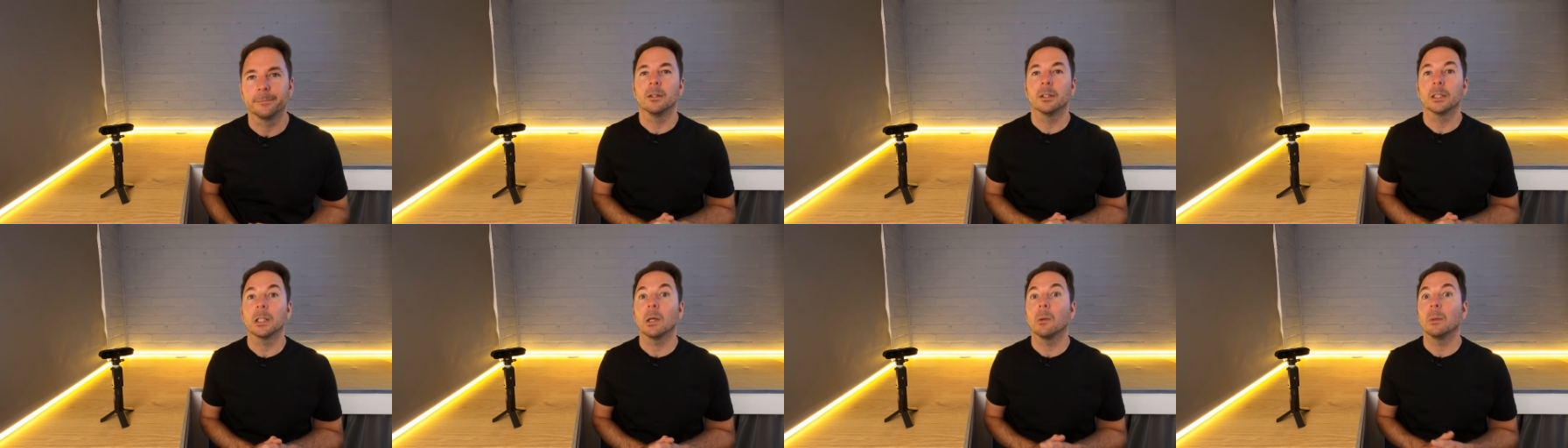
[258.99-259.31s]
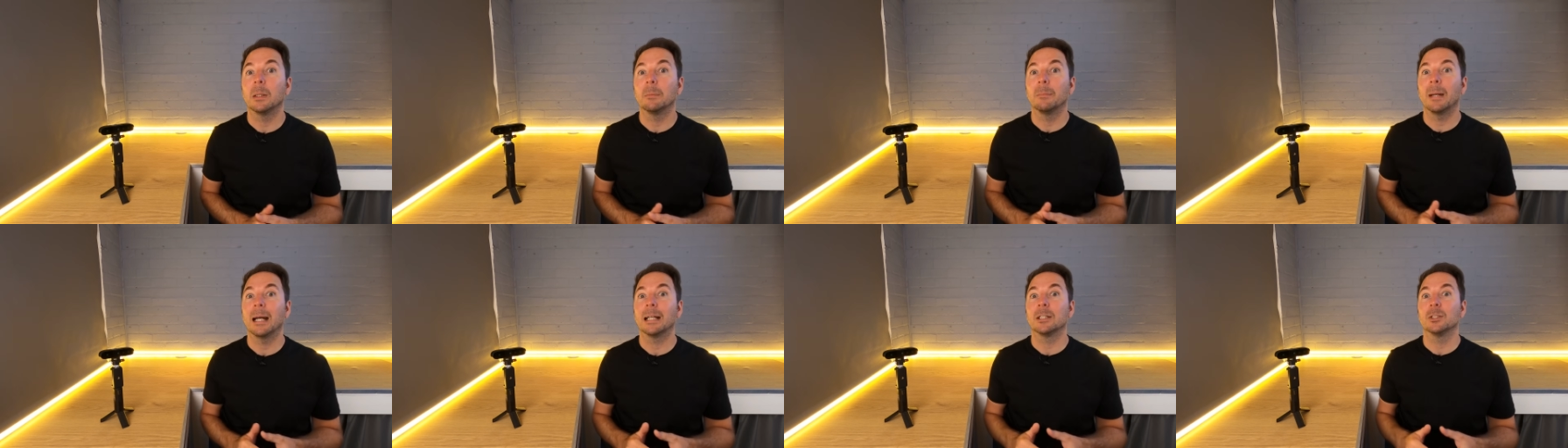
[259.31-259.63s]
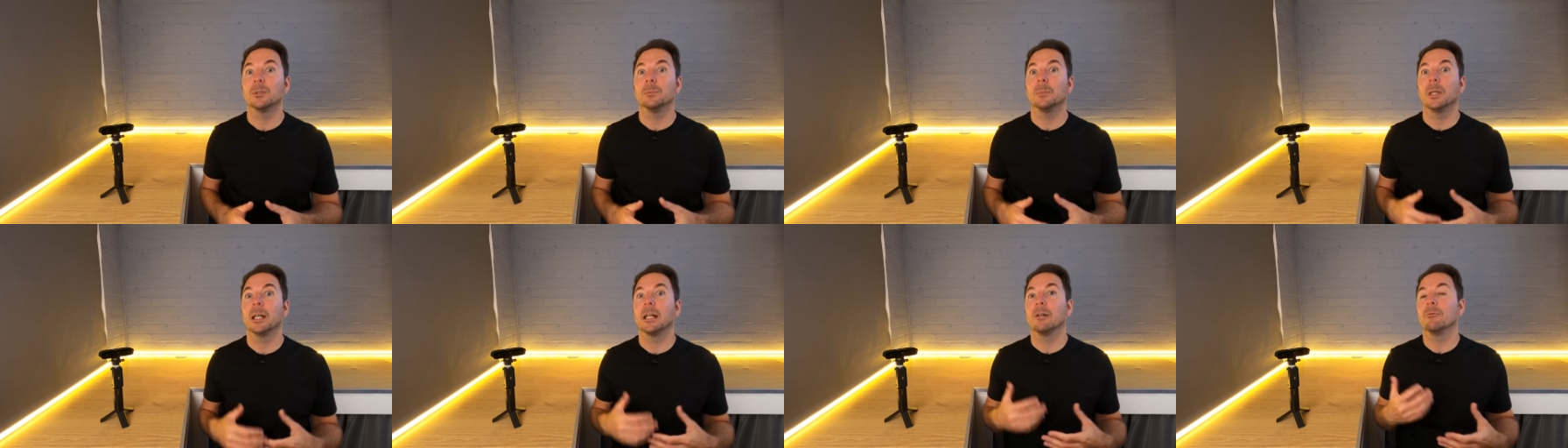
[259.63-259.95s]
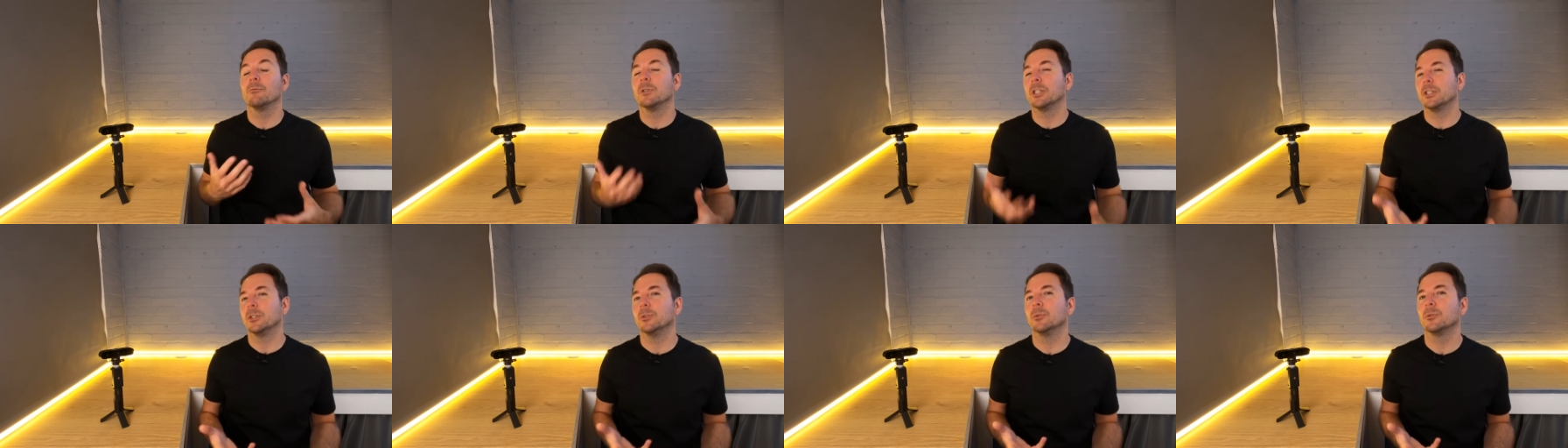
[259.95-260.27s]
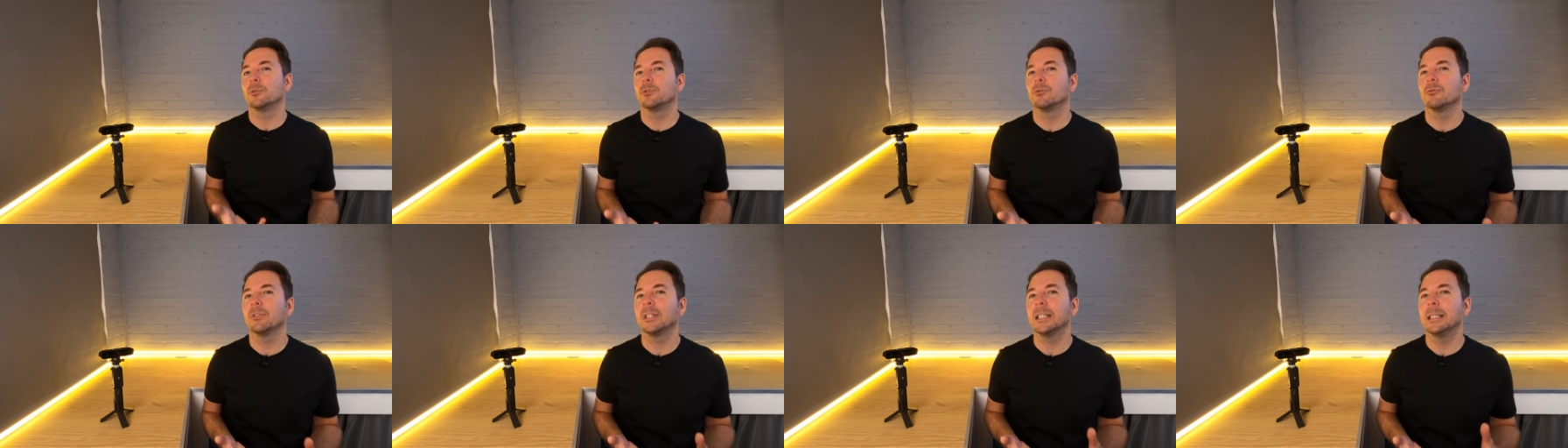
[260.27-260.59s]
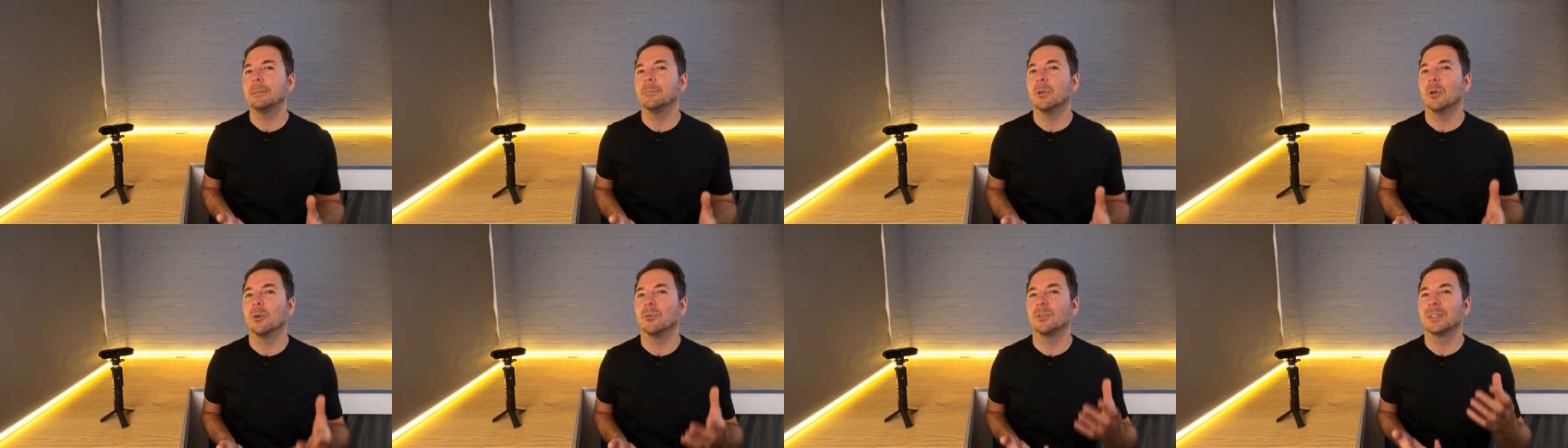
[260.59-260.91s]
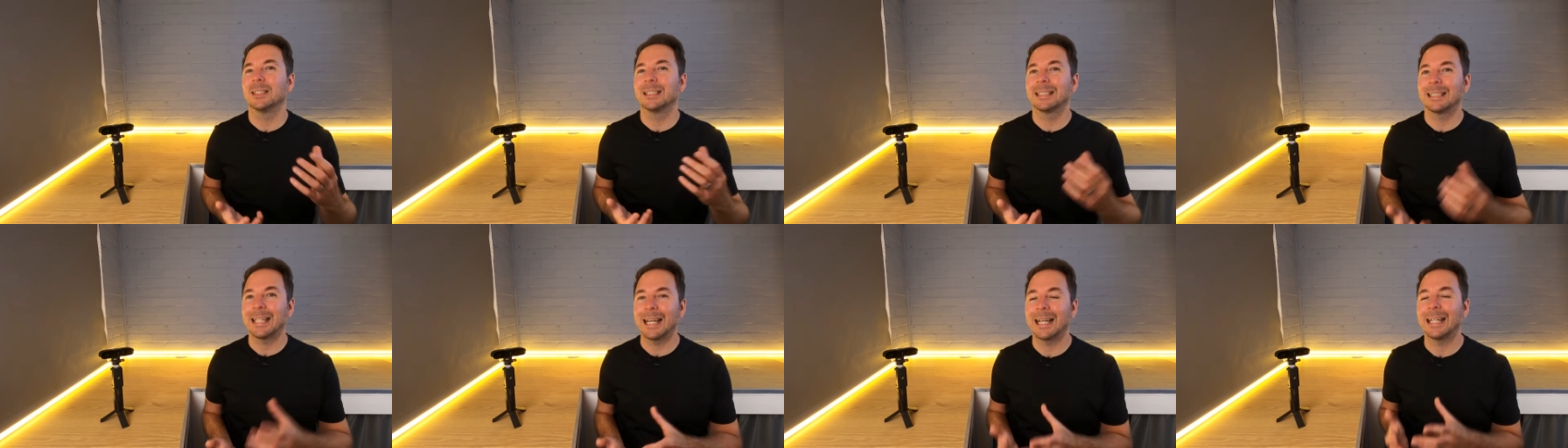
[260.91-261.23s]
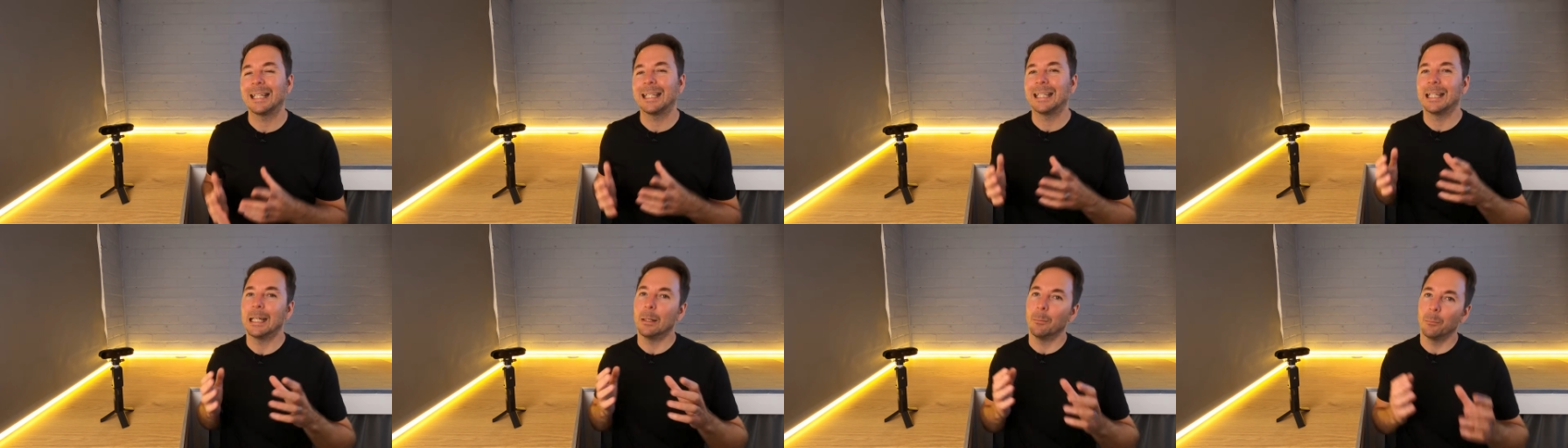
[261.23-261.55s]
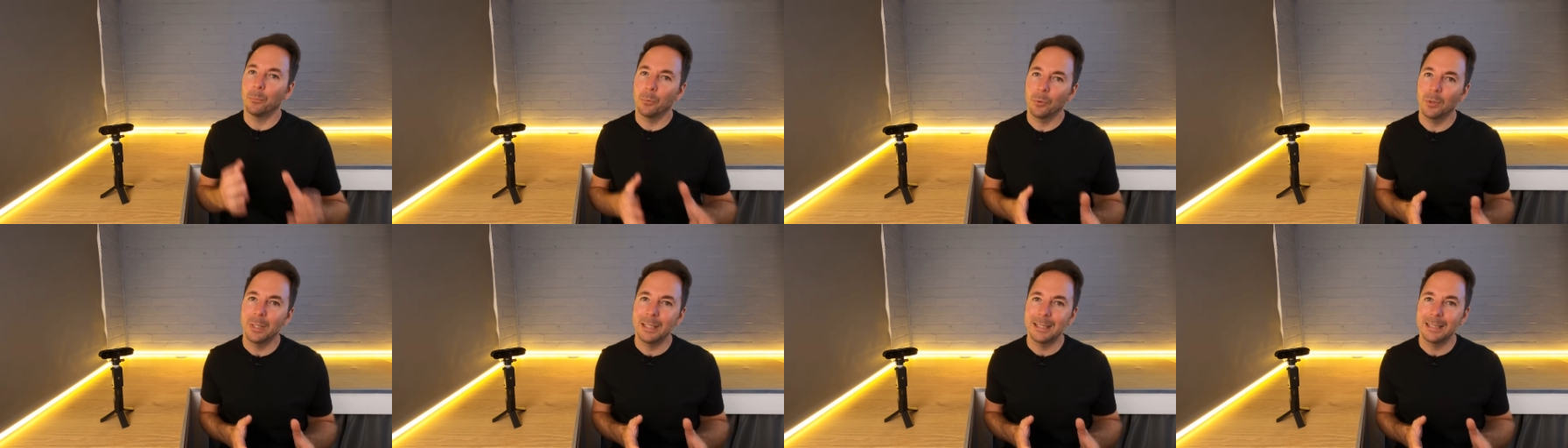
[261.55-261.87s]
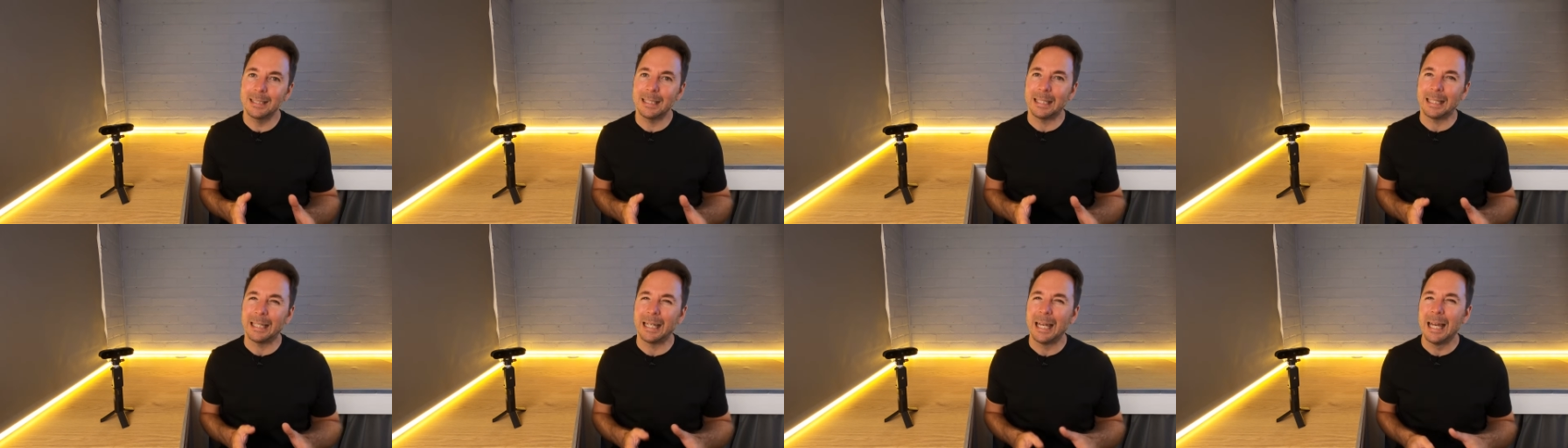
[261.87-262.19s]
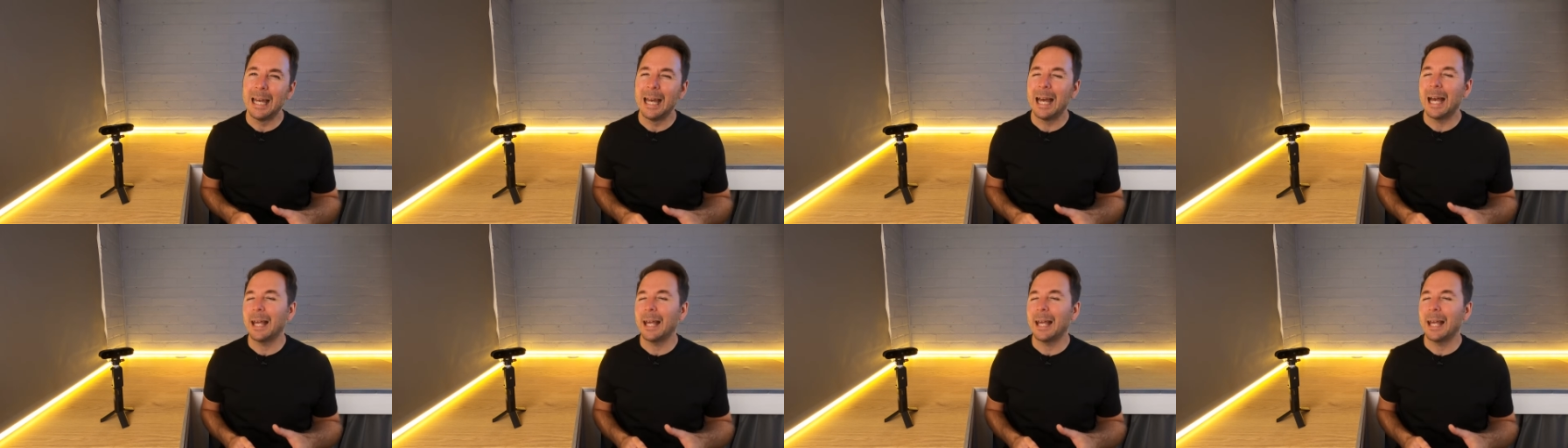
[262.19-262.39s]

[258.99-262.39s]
Going back to my original dream of scanning and printing